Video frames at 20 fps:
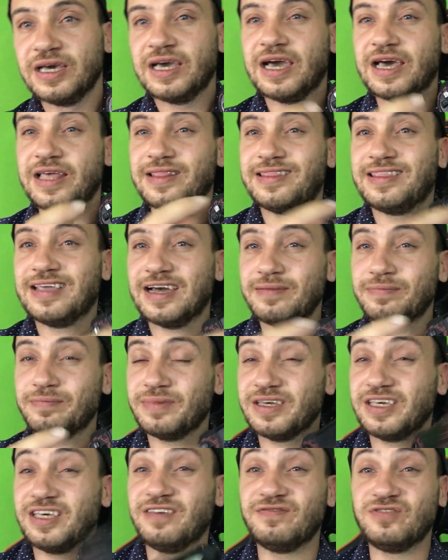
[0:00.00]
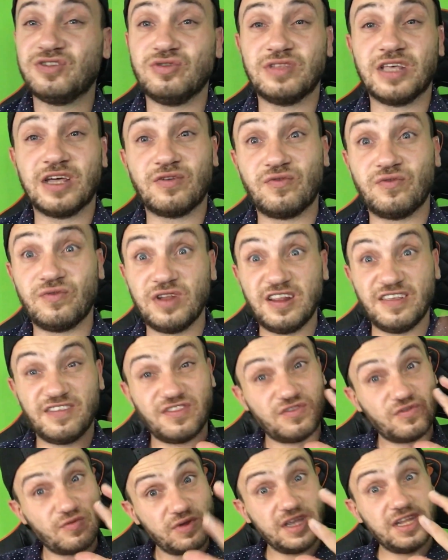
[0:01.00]
and that gives you that really
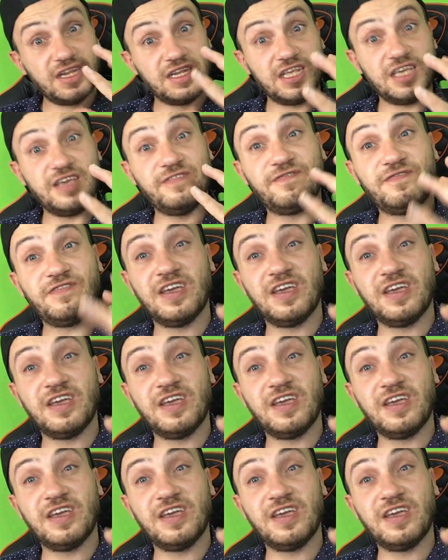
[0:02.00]
3D